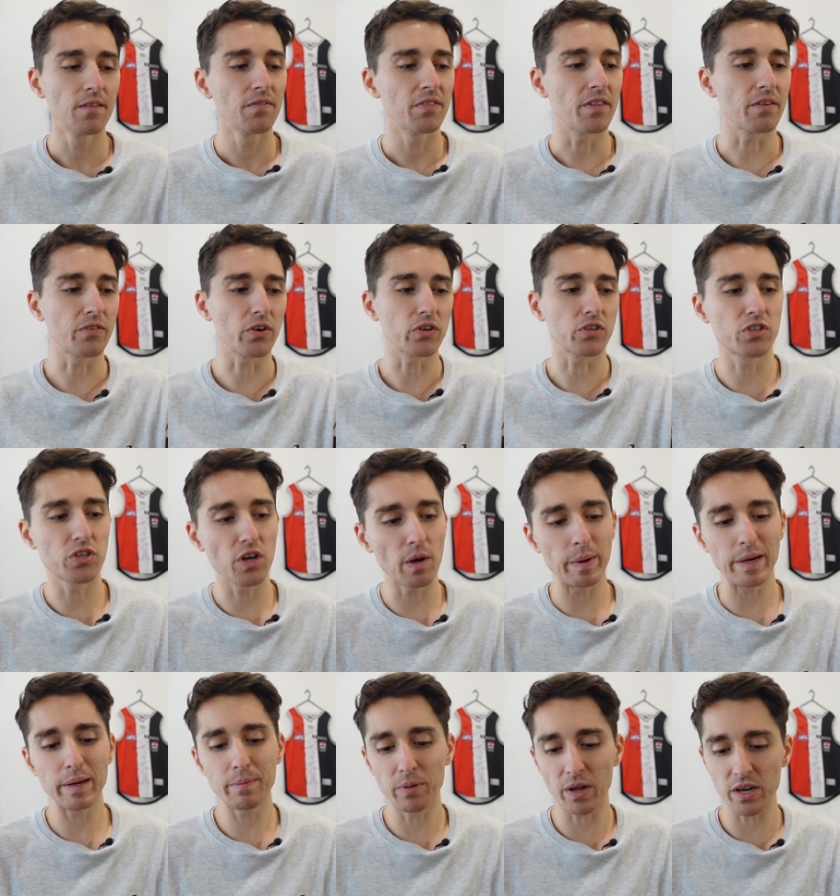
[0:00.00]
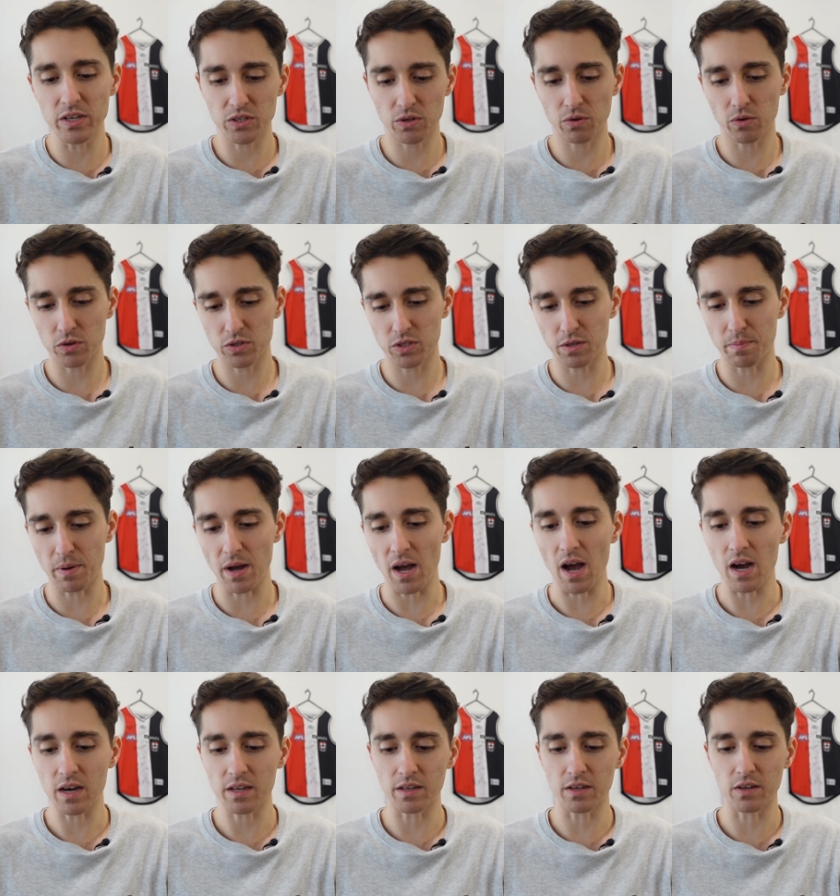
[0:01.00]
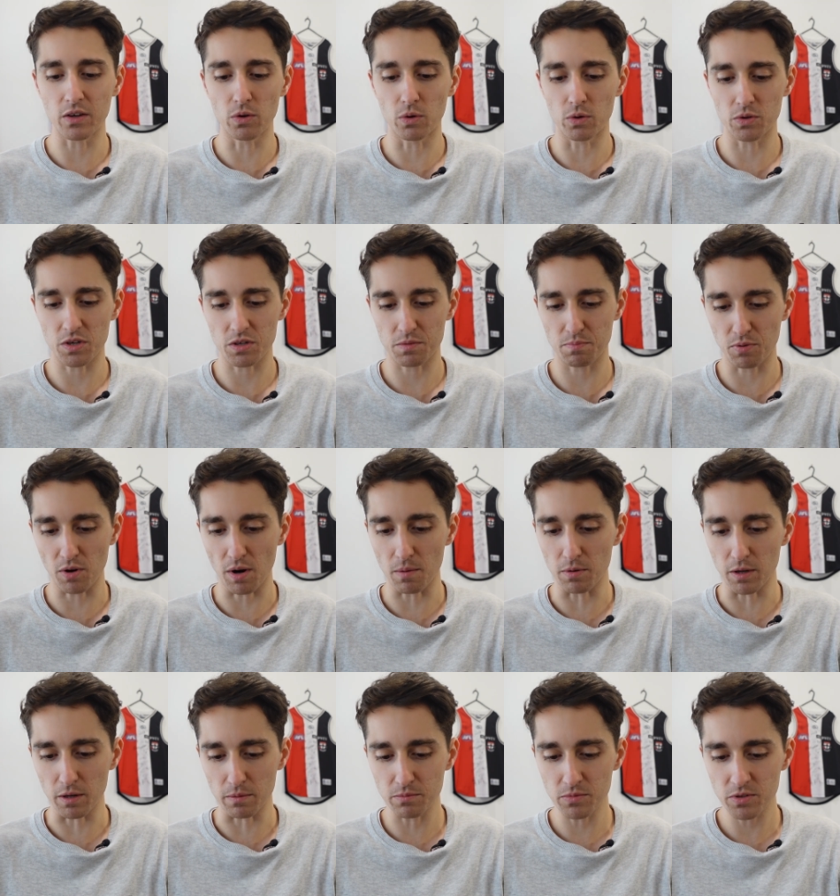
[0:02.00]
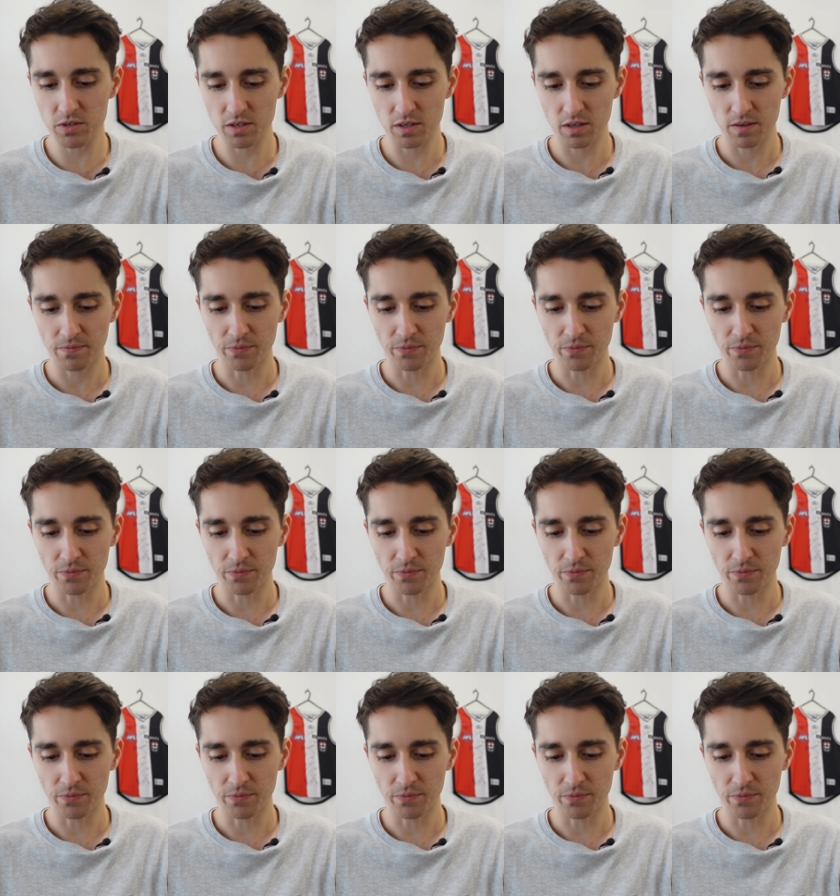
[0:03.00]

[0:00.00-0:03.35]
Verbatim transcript: They've got so many players across the park that can cause us problems.